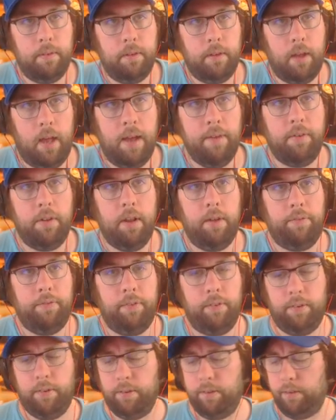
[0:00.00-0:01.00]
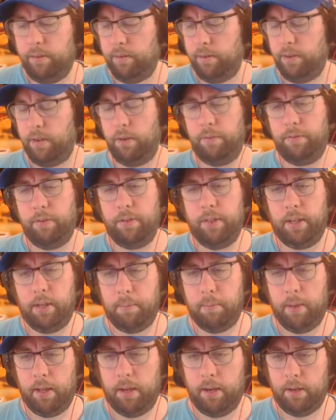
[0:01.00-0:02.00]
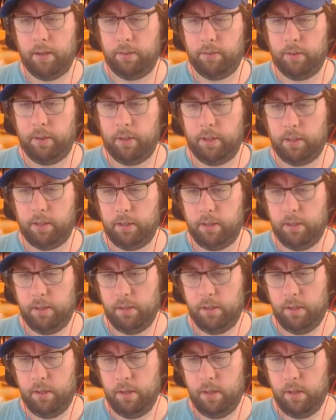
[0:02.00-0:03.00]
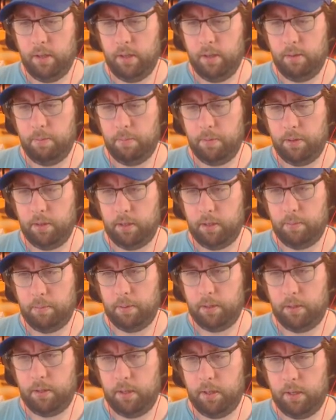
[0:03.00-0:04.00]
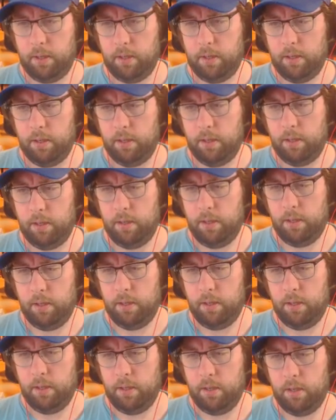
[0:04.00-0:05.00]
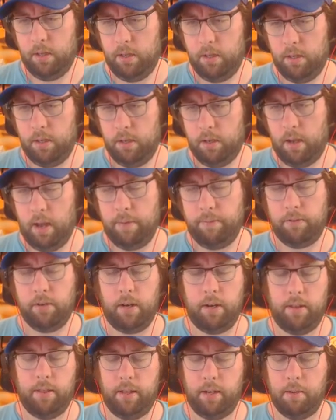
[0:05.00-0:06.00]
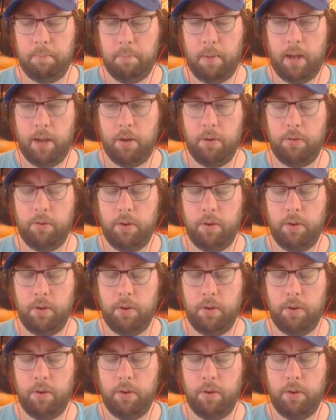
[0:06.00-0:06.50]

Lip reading: have enough for, if you think about it, it's like, let me think about that. I'm trying to think of my own